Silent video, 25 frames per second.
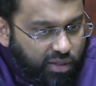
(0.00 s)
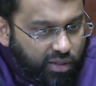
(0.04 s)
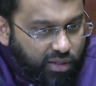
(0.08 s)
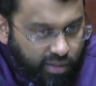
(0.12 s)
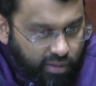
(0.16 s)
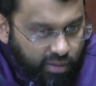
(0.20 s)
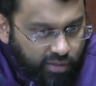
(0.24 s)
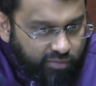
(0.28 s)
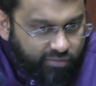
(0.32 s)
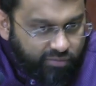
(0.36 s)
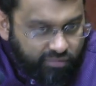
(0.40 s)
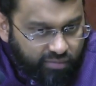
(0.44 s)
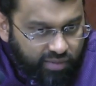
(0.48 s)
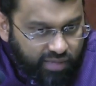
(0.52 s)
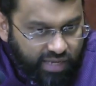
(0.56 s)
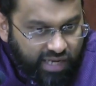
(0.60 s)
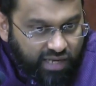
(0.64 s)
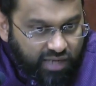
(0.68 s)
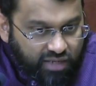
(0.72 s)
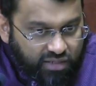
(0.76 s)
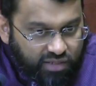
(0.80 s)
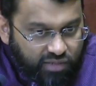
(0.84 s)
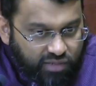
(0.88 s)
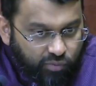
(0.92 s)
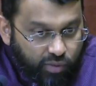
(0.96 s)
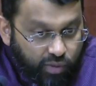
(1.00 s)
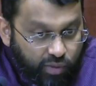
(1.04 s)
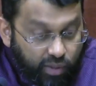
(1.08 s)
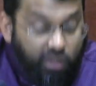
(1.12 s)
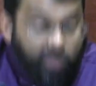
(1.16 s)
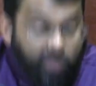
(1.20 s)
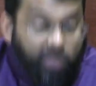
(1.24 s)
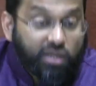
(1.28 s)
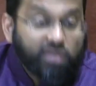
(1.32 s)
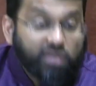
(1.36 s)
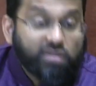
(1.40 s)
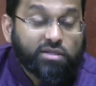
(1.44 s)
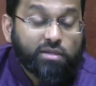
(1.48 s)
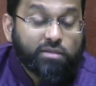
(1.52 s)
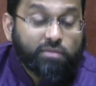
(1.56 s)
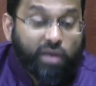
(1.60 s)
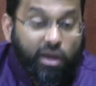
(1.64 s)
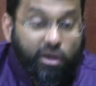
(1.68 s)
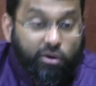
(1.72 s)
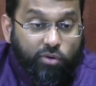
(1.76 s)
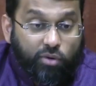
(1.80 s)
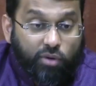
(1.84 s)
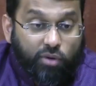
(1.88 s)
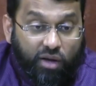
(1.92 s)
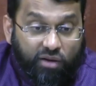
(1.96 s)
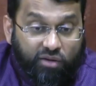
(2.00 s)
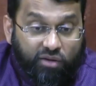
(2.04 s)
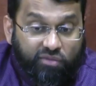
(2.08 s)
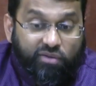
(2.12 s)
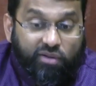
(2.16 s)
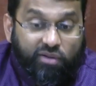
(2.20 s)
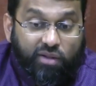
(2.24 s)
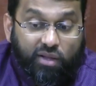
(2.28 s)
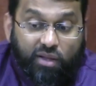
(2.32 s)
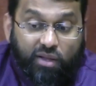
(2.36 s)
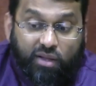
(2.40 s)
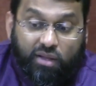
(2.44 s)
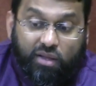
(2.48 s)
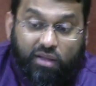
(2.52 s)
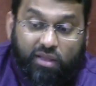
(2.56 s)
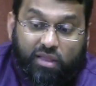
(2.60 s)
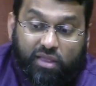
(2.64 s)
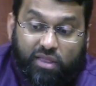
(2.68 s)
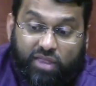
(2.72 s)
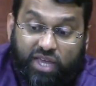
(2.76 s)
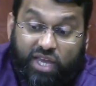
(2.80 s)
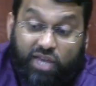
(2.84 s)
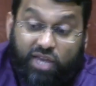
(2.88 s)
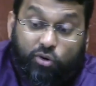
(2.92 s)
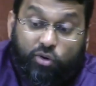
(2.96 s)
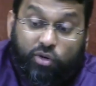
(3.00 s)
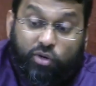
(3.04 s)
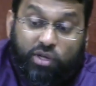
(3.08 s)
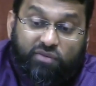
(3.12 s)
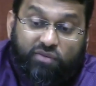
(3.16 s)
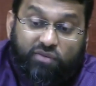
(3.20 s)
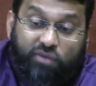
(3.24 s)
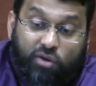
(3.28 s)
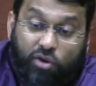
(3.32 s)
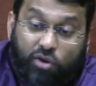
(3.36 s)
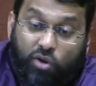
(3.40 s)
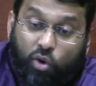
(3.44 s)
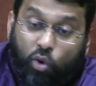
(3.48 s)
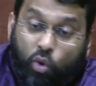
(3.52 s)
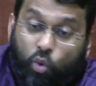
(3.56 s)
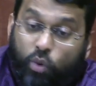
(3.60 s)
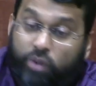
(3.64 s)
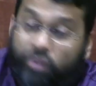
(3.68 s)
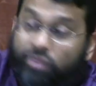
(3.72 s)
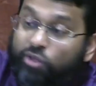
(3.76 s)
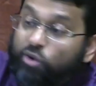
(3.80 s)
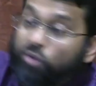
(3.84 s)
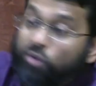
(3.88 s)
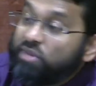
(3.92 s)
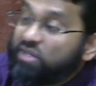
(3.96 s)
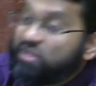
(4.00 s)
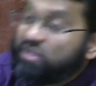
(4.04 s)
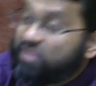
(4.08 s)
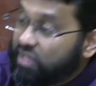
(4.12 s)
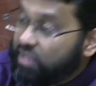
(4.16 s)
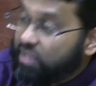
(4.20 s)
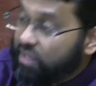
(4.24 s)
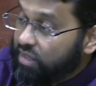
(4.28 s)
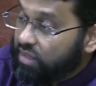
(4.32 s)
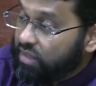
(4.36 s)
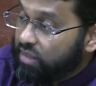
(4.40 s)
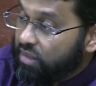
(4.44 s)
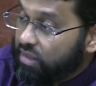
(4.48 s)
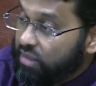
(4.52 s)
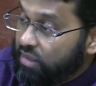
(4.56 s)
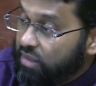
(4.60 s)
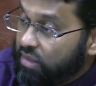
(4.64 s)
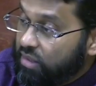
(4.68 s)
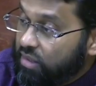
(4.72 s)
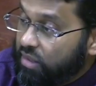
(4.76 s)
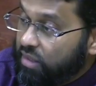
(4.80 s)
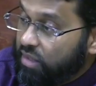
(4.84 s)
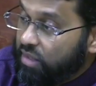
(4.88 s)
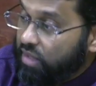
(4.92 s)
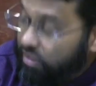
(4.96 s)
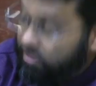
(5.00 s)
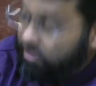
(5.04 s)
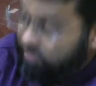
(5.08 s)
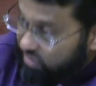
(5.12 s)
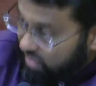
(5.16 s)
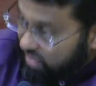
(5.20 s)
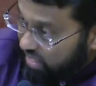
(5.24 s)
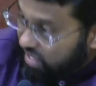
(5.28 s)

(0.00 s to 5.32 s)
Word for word: in a negative way. It's a matter of they don't even know what they're missing. If they